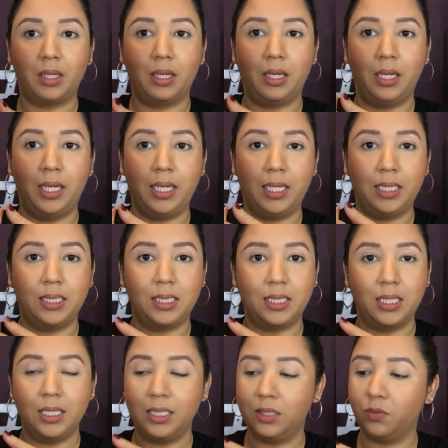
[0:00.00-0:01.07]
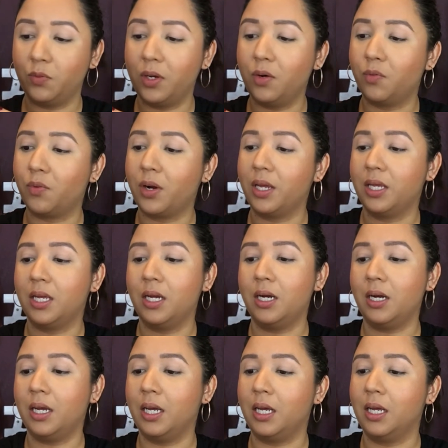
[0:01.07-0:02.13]
And it's this one right here,
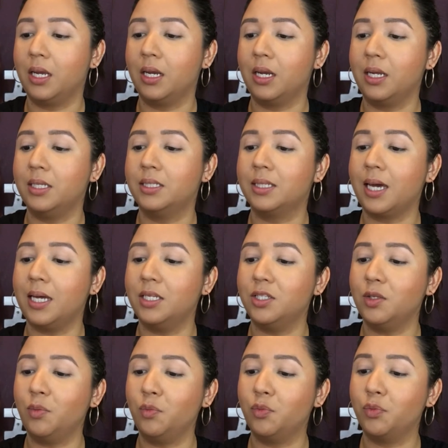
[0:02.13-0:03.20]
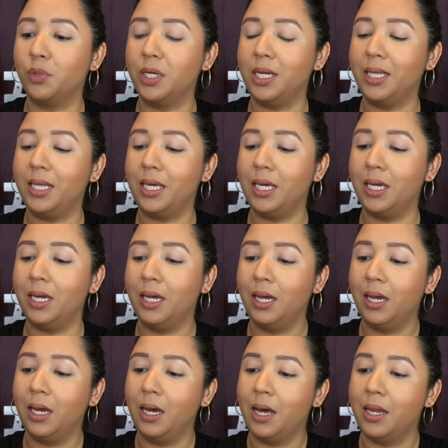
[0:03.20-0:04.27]
and it's got some really
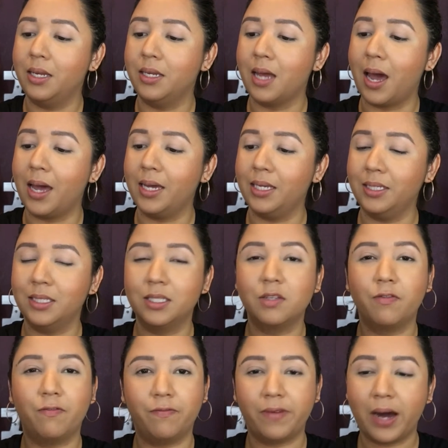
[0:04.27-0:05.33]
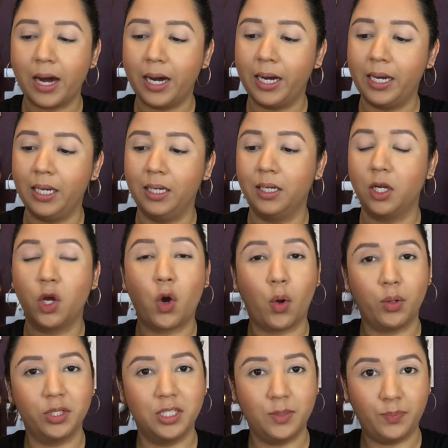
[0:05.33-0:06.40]
nice fine
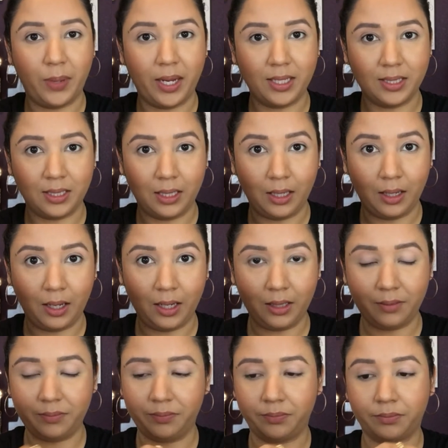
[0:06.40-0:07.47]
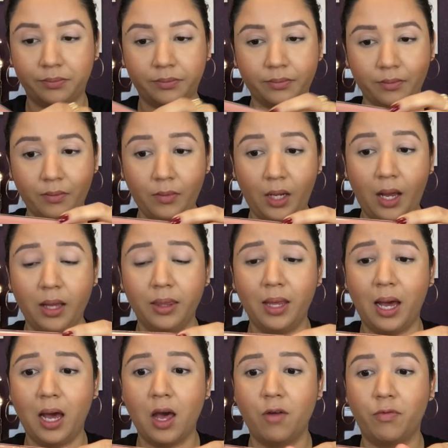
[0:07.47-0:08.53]
gold specks in it
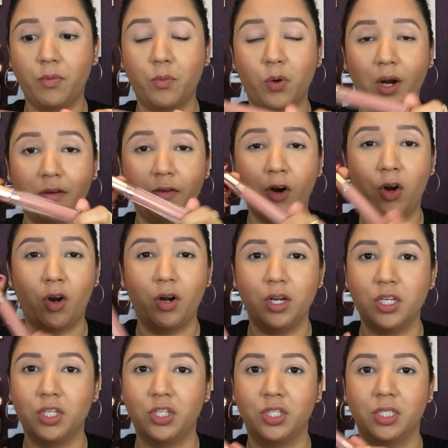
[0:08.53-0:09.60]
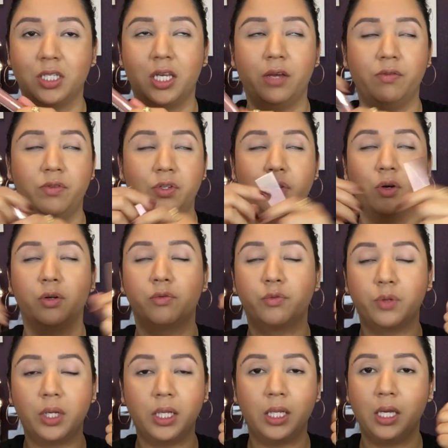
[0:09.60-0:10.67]
that, from what I've heard, it just gives you a
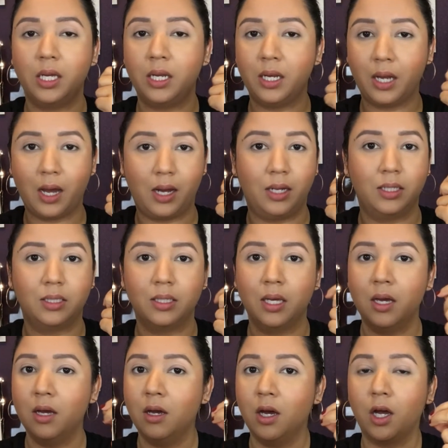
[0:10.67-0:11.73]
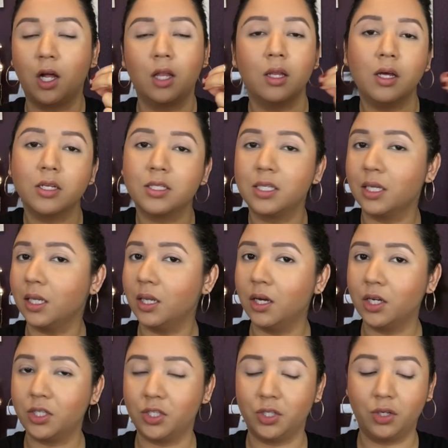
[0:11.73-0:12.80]
really nice glossy
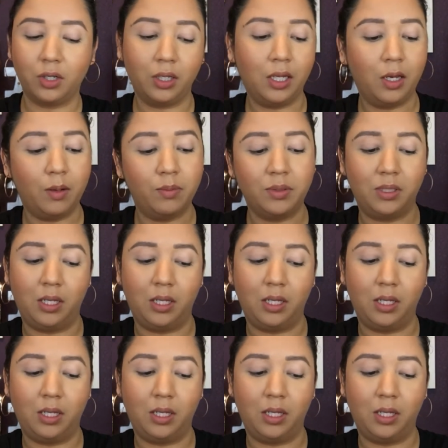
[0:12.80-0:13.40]
look to your lips.